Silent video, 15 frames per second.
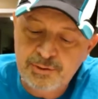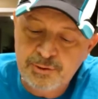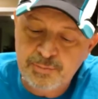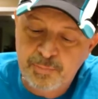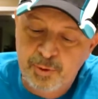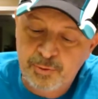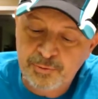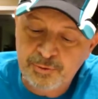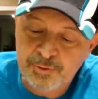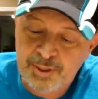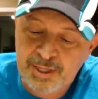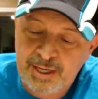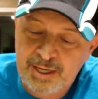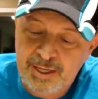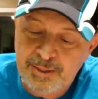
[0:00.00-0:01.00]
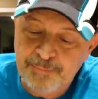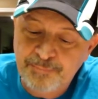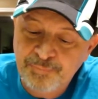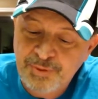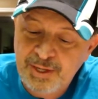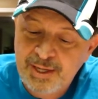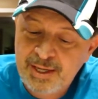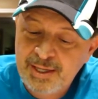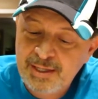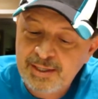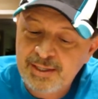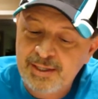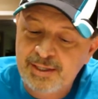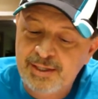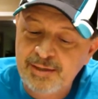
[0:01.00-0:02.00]
smoldering heat.
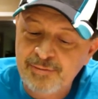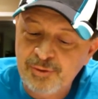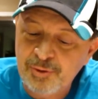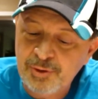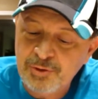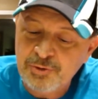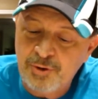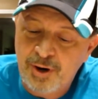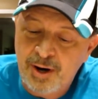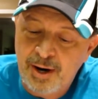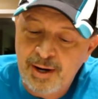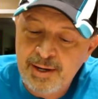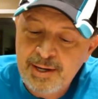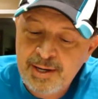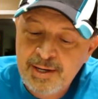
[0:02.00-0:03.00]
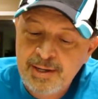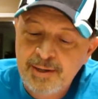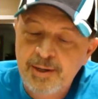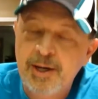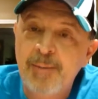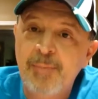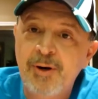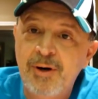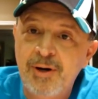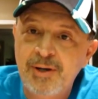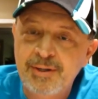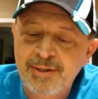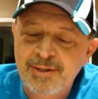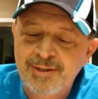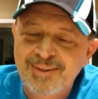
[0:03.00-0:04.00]
Give her a try. Come
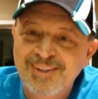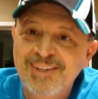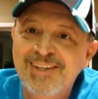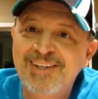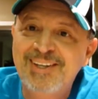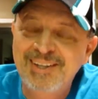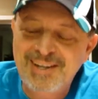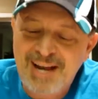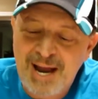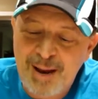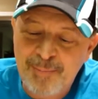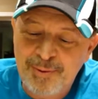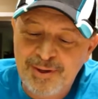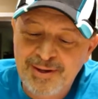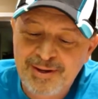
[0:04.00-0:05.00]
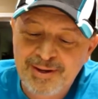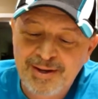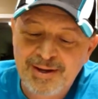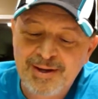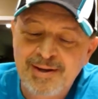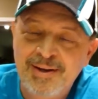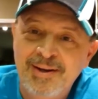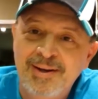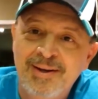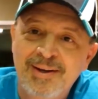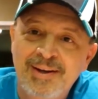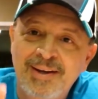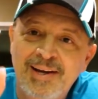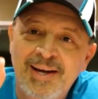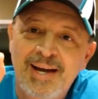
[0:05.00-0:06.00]
on, get happy.
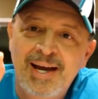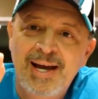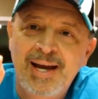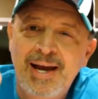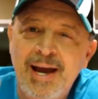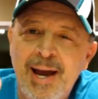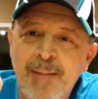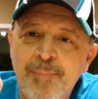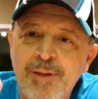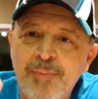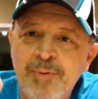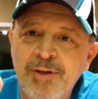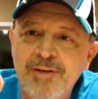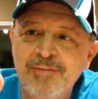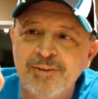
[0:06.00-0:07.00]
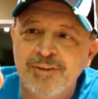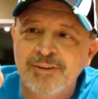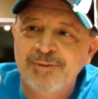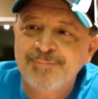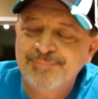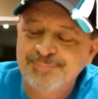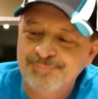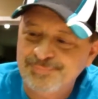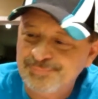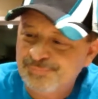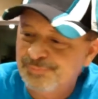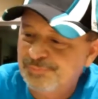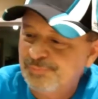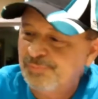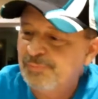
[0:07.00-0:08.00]
Happy Beaver.
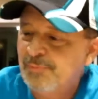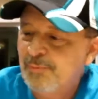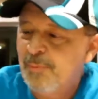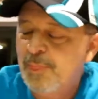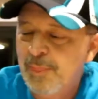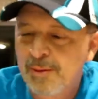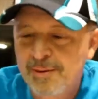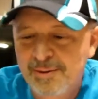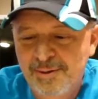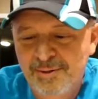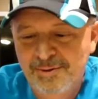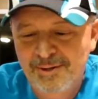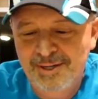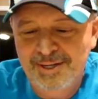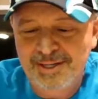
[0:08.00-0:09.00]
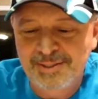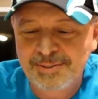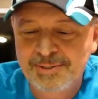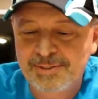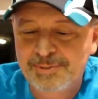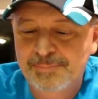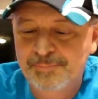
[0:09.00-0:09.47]
All right.